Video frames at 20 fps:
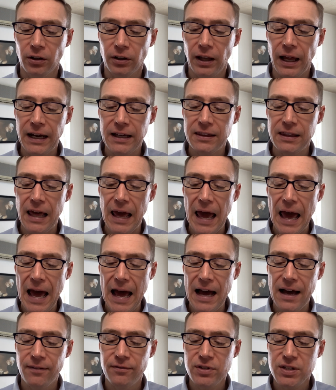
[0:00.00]
like the
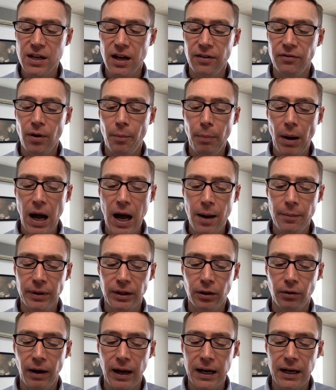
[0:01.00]
halves of a
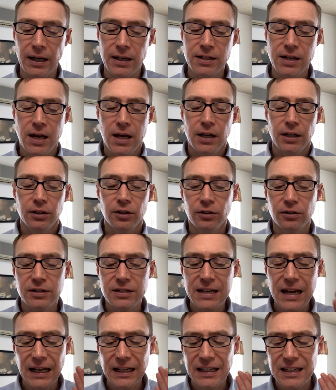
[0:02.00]
pomegranate. Your
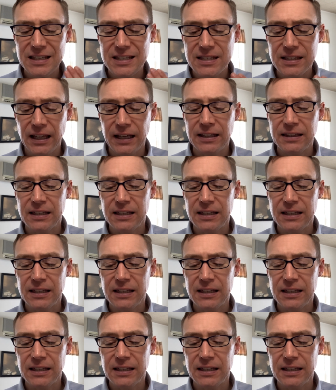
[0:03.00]
neck is like